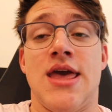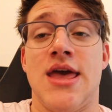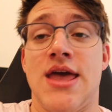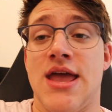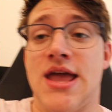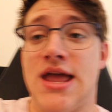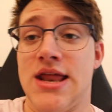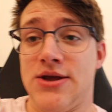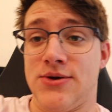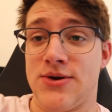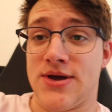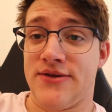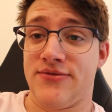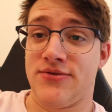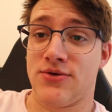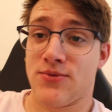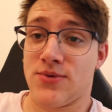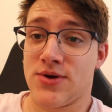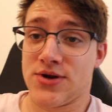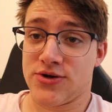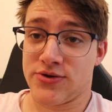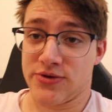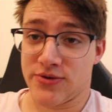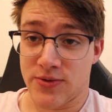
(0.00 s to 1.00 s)
Anyway, if you're
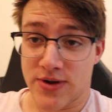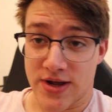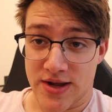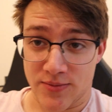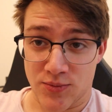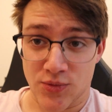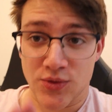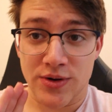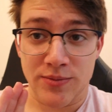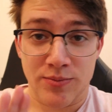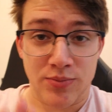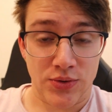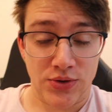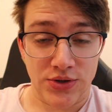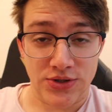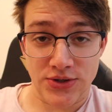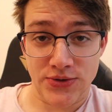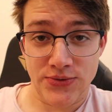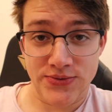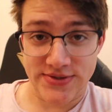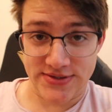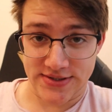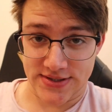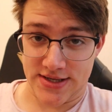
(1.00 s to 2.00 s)
wondering why I'm
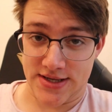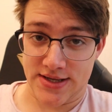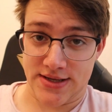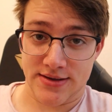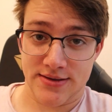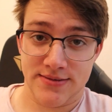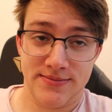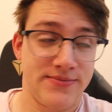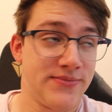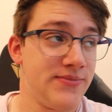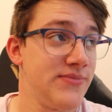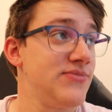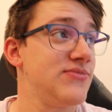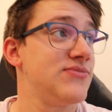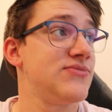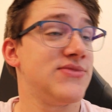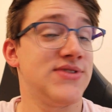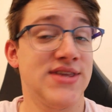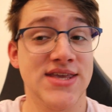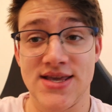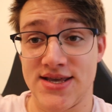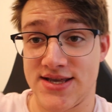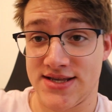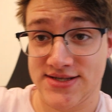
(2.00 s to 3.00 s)
reproducing
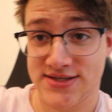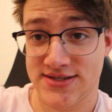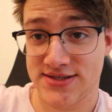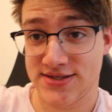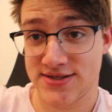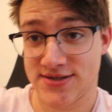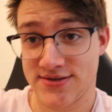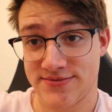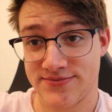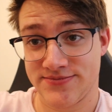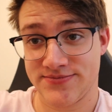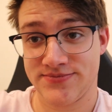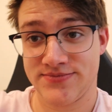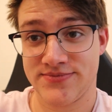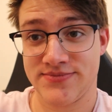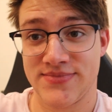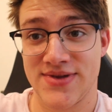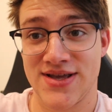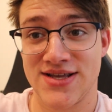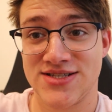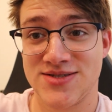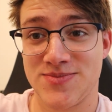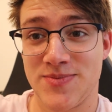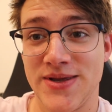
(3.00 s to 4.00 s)
this, it's